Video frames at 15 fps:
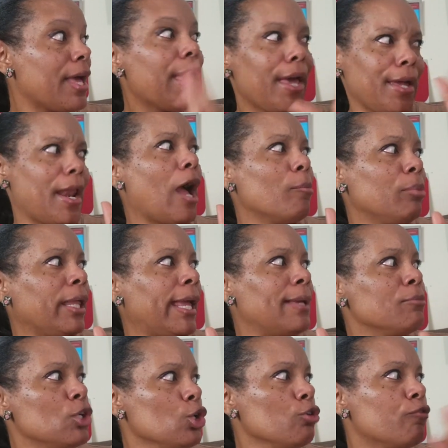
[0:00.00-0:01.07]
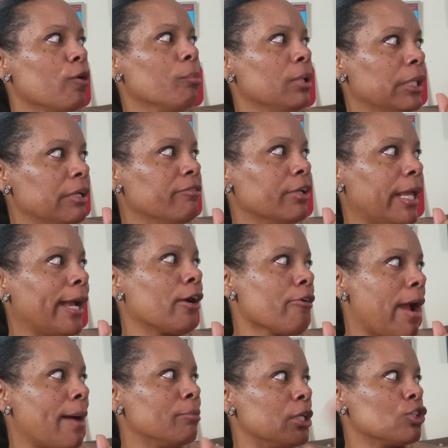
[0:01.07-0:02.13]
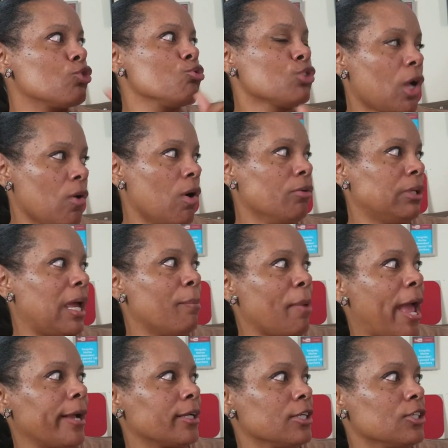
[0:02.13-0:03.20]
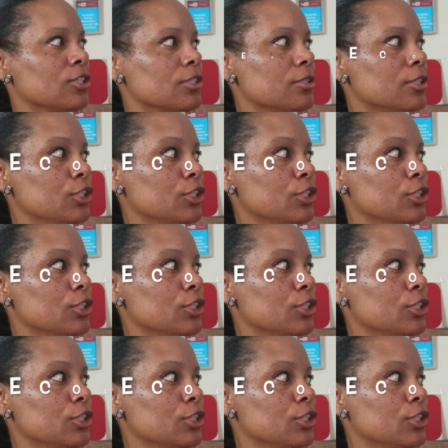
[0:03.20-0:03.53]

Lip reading: and I blame you for believing that crap that you saw on that package.